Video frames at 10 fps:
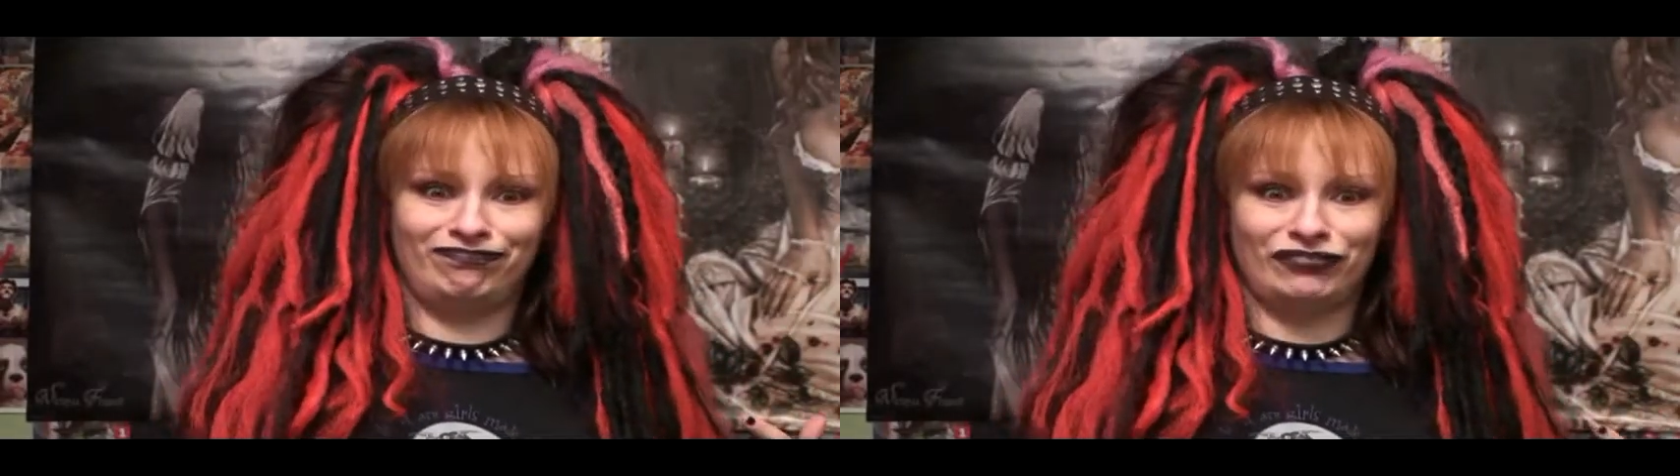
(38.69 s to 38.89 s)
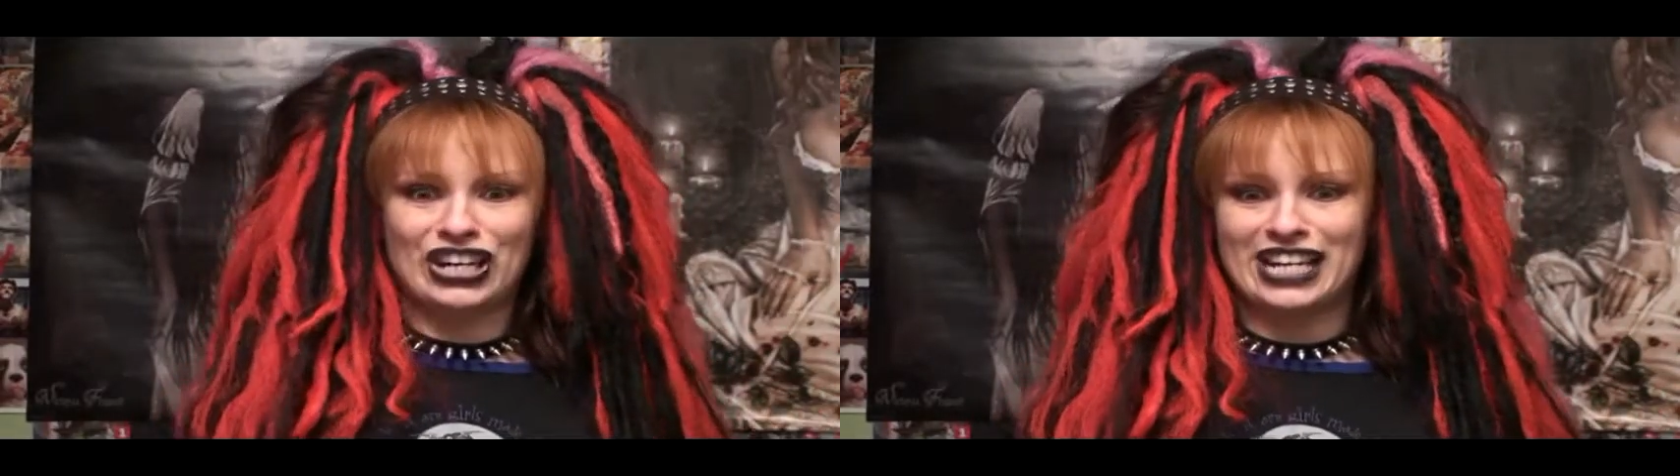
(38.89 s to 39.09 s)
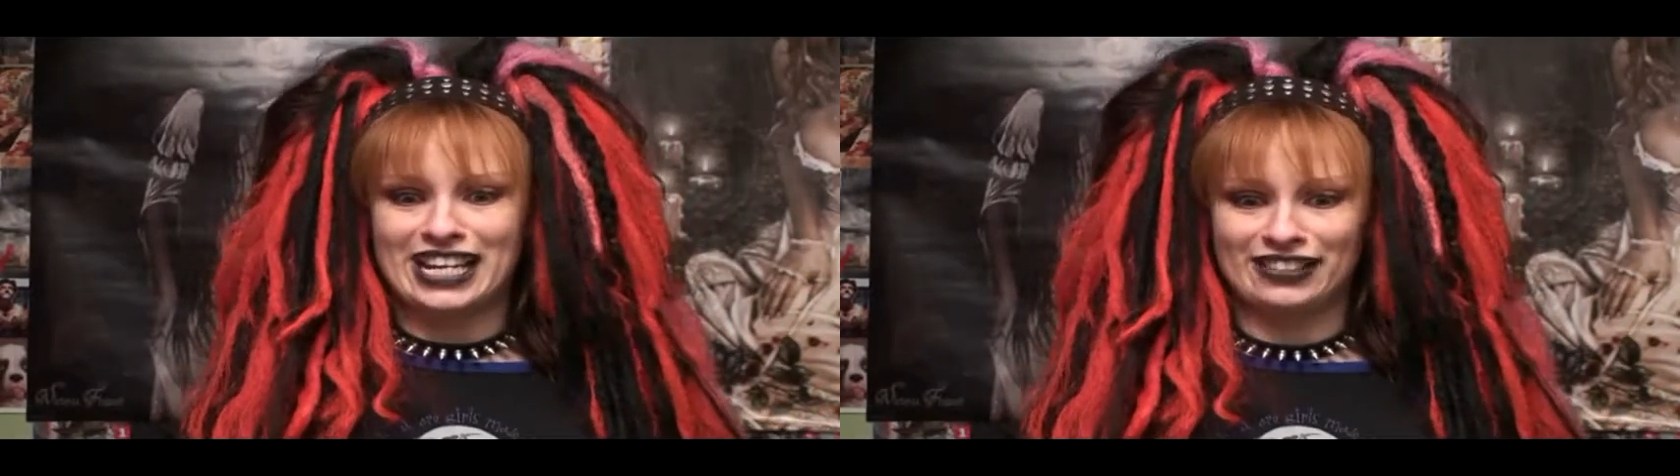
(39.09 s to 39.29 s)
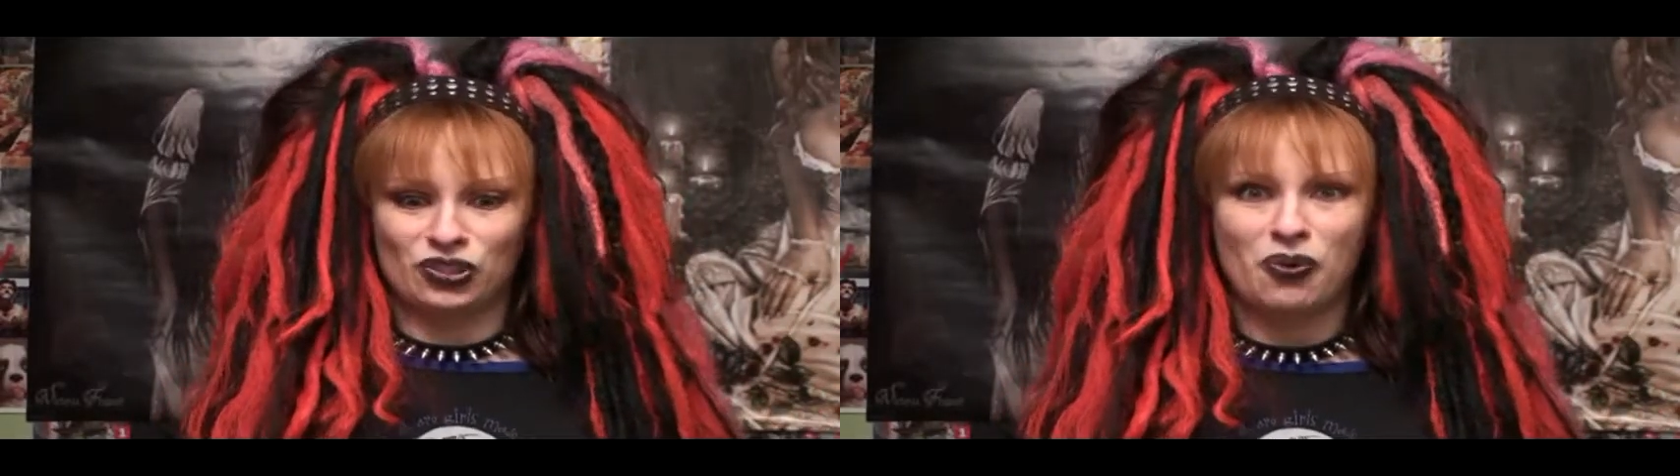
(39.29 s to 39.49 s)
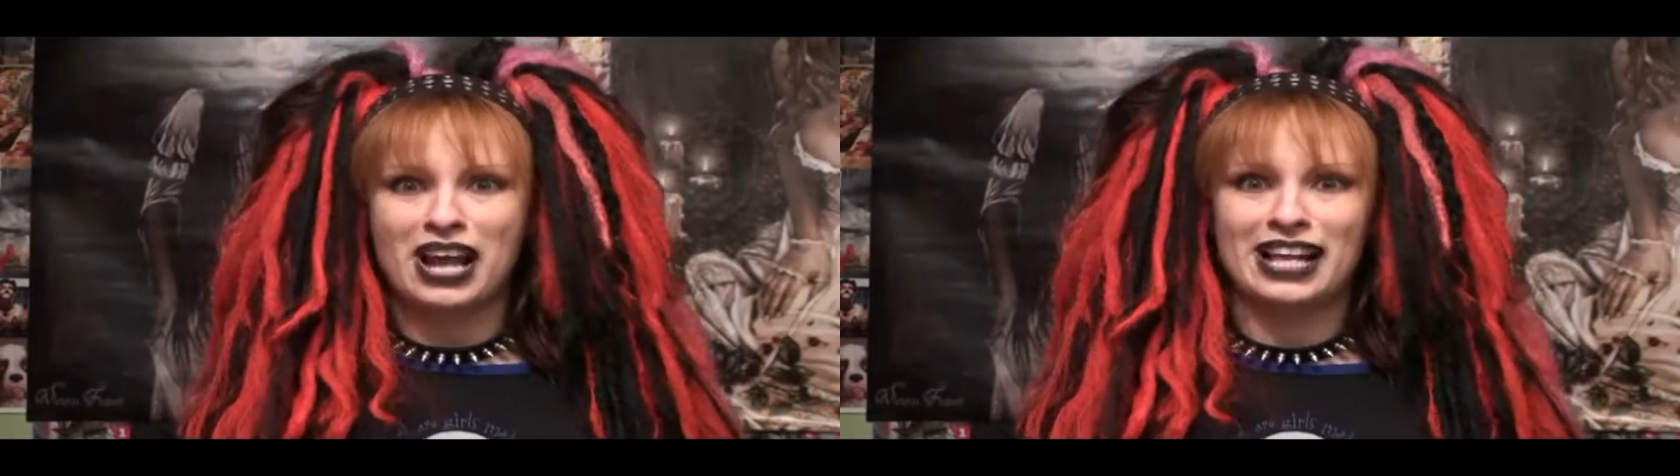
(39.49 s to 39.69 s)
freaking
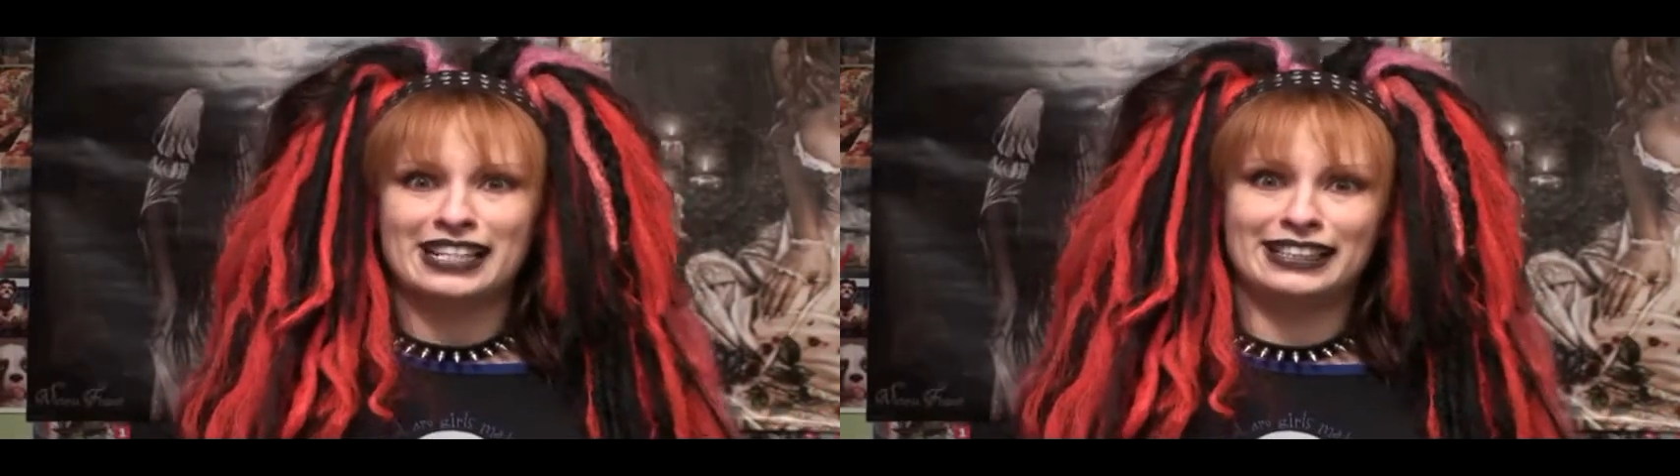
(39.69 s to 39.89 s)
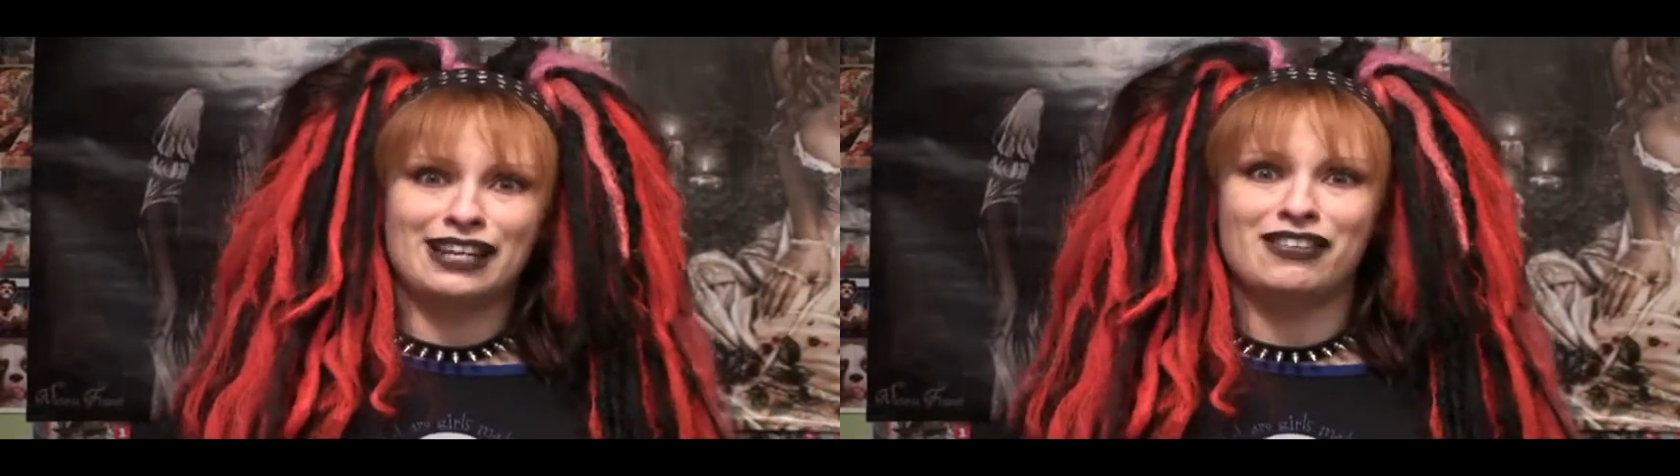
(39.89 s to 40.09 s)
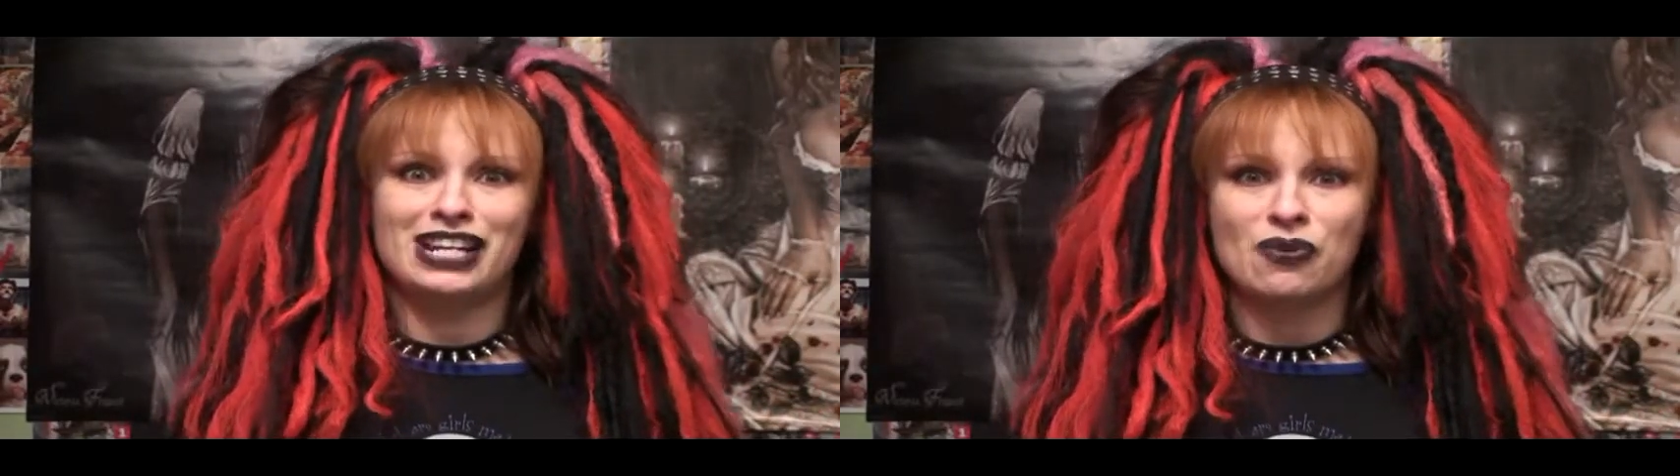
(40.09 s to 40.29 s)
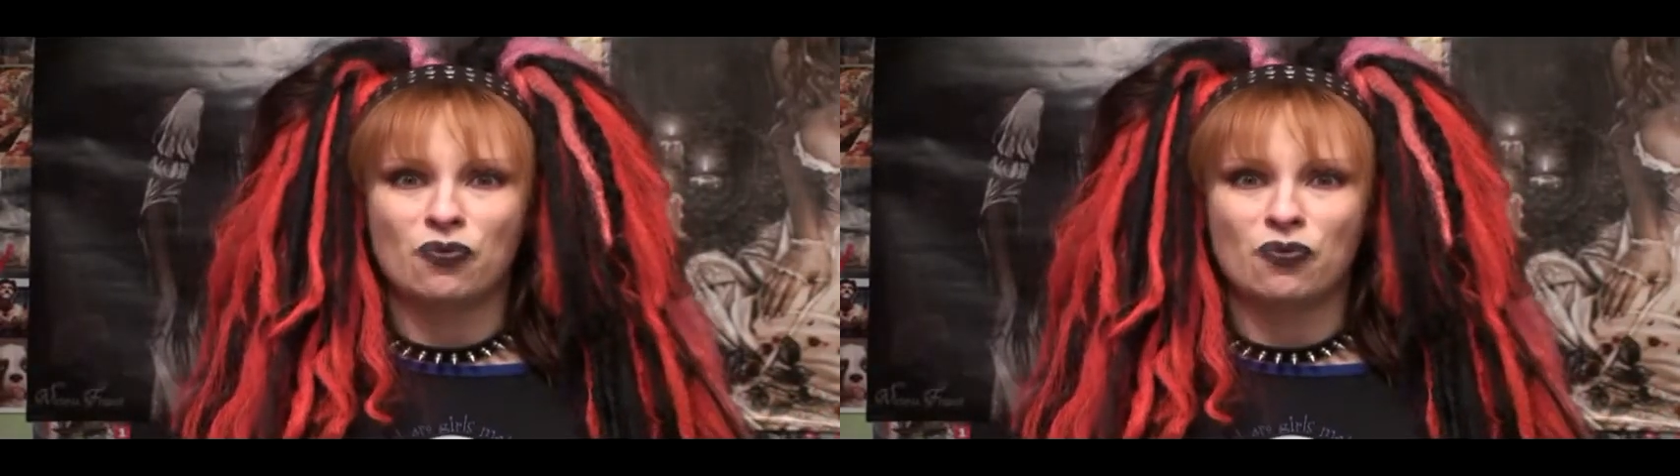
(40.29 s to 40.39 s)
Twilight DVD